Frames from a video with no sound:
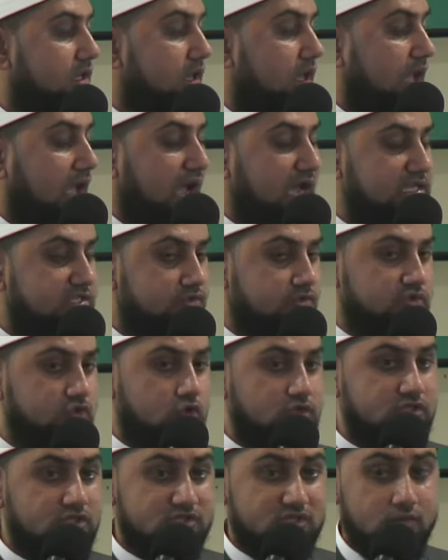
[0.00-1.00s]
as
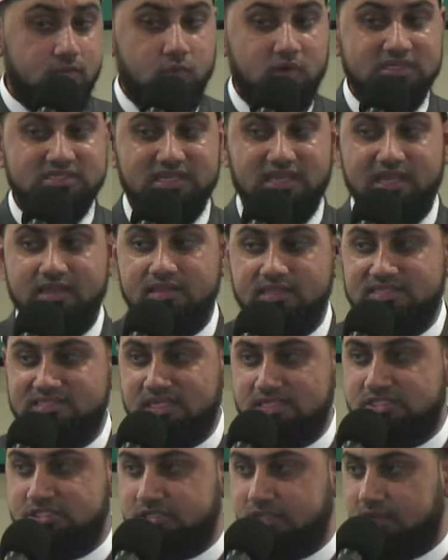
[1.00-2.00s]
Rasulullah was in the
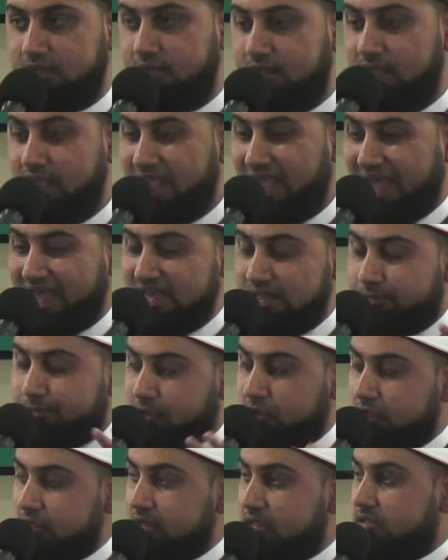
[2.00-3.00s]
sajda and he
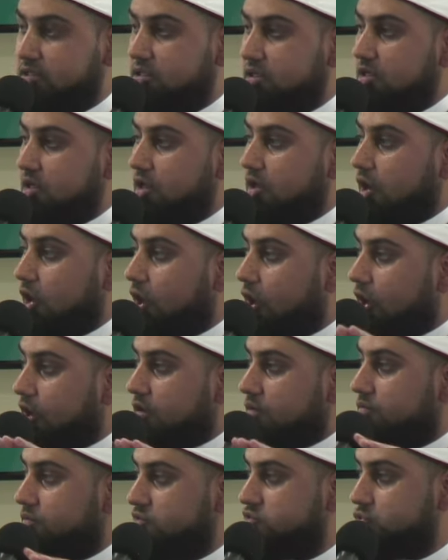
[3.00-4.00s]
put it
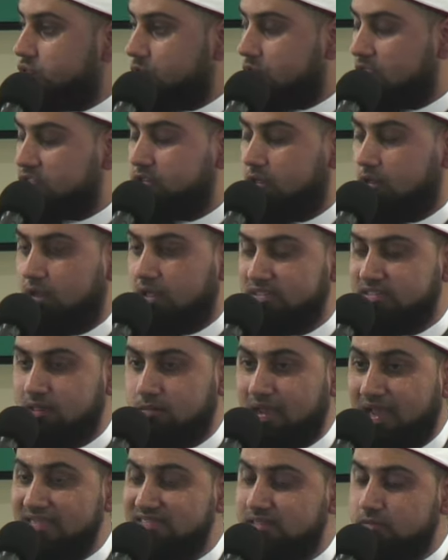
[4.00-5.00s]
on Rasulullah
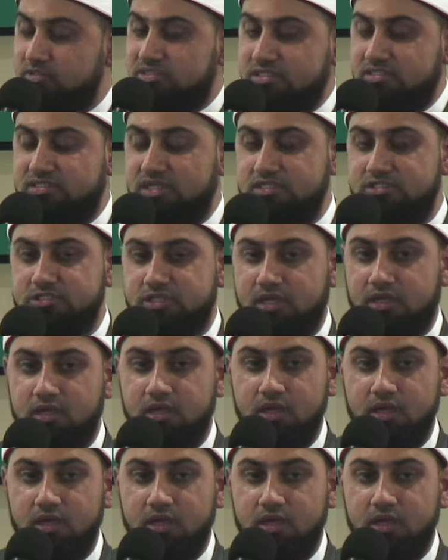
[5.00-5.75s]
as he was in sajda.